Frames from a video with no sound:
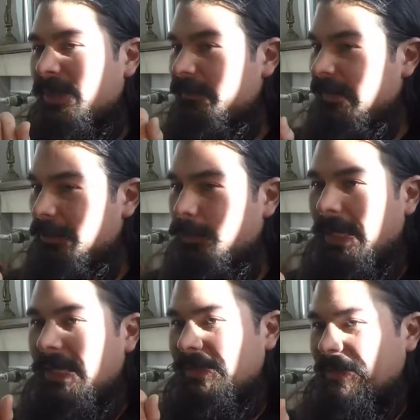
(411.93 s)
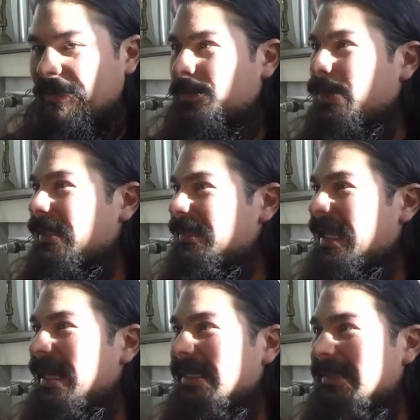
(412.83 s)
perfect way to express
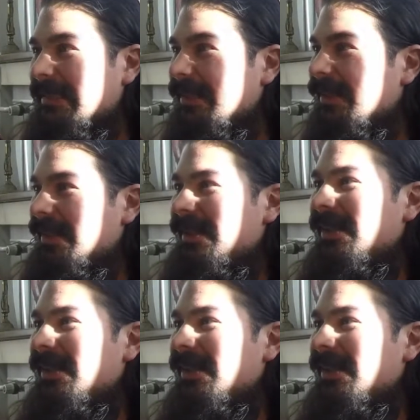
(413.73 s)
that idea,